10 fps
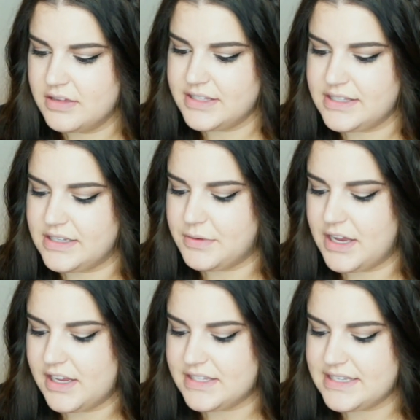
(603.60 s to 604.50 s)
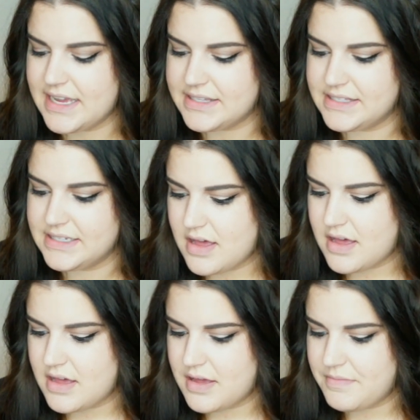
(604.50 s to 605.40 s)
Let's see what is next.
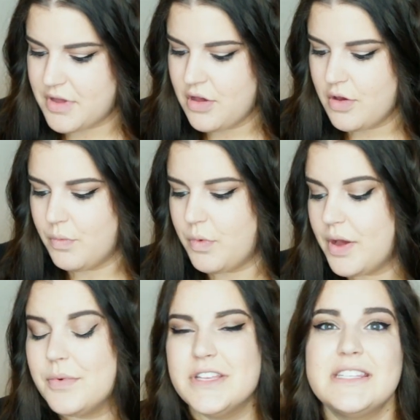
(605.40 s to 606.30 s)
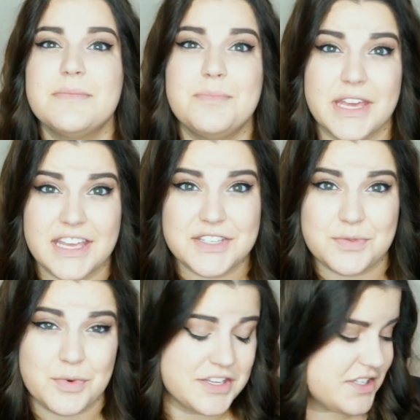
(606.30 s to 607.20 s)
What was the
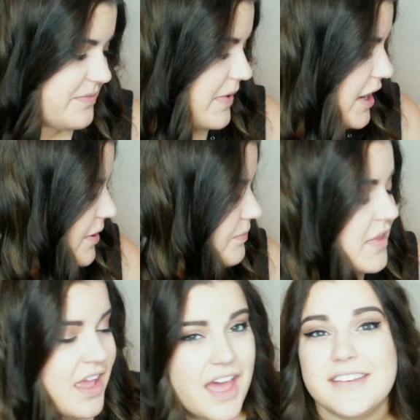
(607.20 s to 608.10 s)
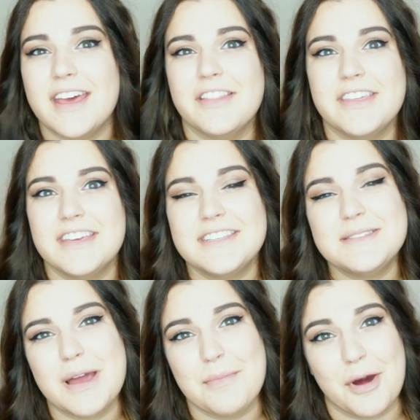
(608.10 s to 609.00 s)
biggest waste of money? Now
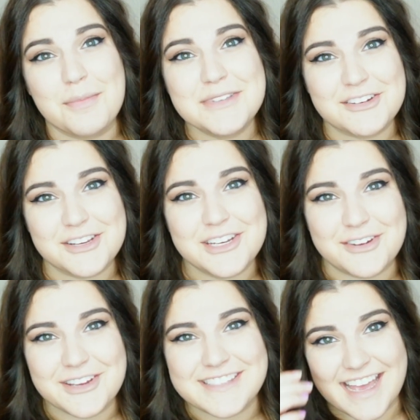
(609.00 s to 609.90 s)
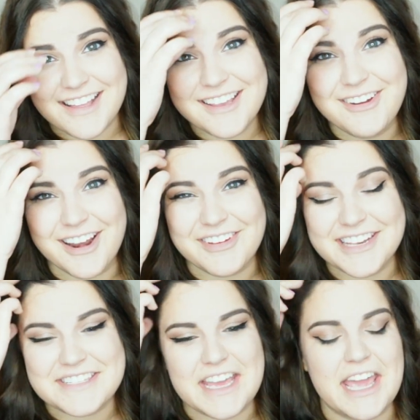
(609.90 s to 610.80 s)
this, my mom is going to know exactly what I'm
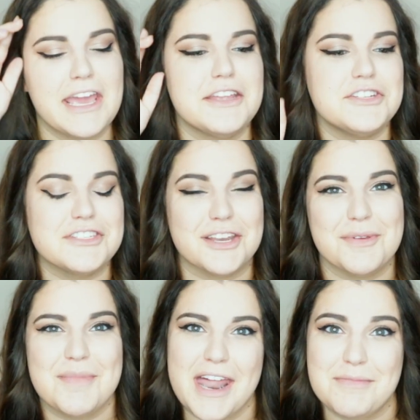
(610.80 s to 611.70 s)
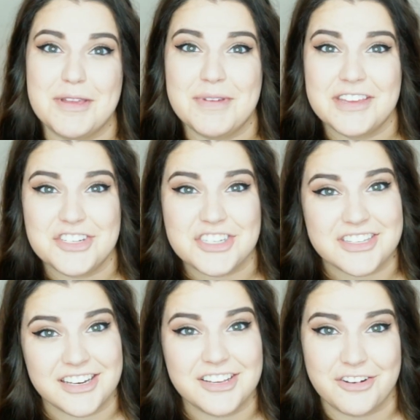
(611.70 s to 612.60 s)
gonna say, and she's gonna be mad at me because she's
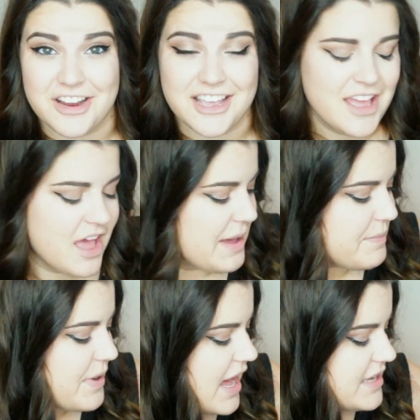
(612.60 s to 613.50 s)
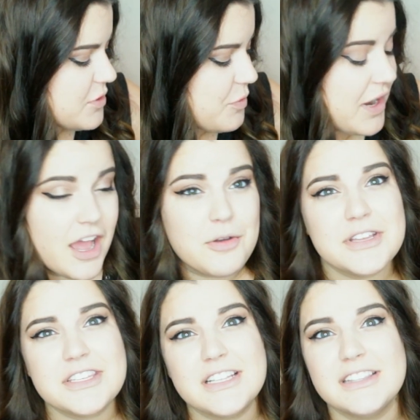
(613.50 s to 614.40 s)
gonna agree. But when I
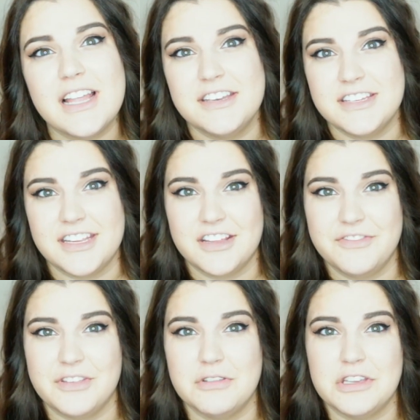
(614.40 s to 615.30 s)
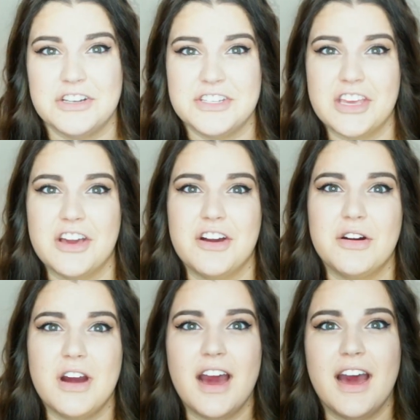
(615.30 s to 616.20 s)
went to London a few years
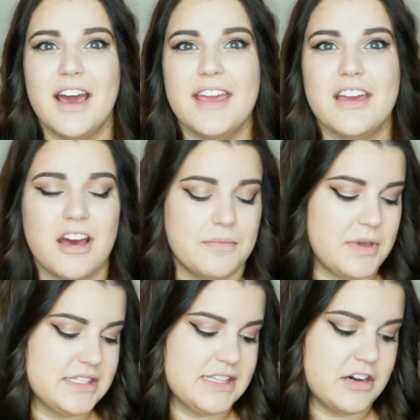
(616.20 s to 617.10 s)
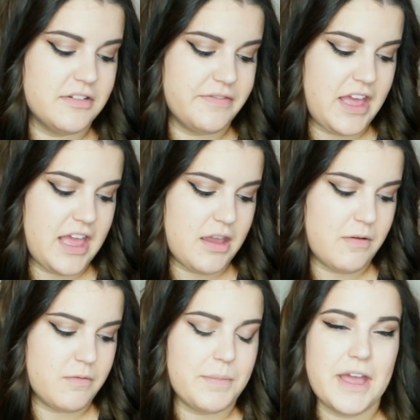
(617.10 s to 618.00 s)
ago, I got myself
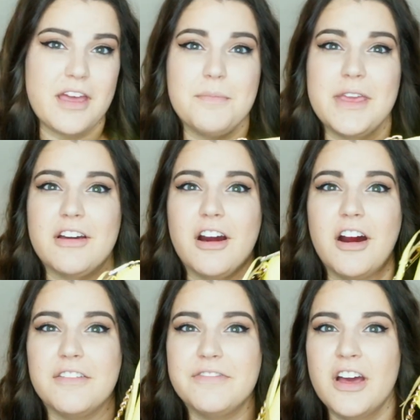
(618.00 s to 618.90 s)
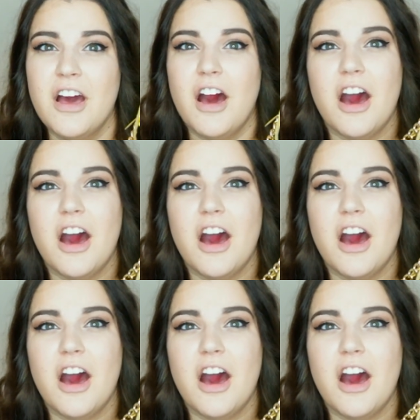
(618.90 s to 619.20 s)
a Rebecca Minkoff